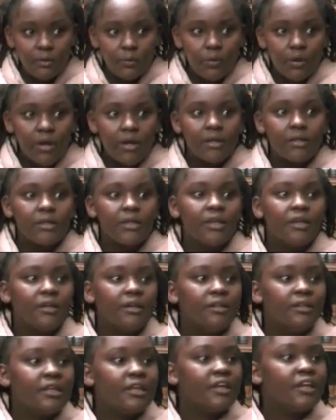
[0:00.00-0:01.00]
where
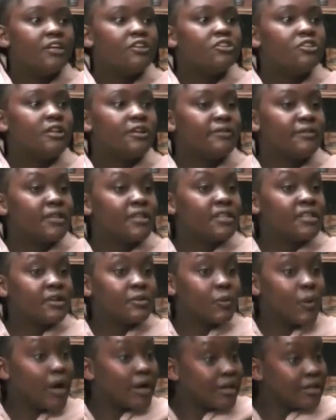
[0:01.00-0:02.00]
they get, rather
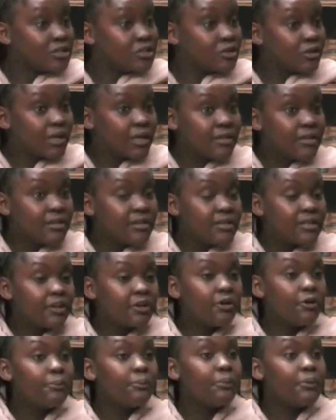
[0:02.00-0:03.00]
than working together, they
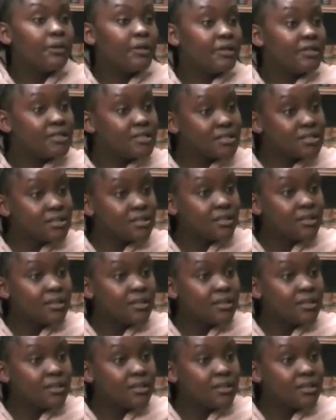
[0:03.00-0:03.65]
compete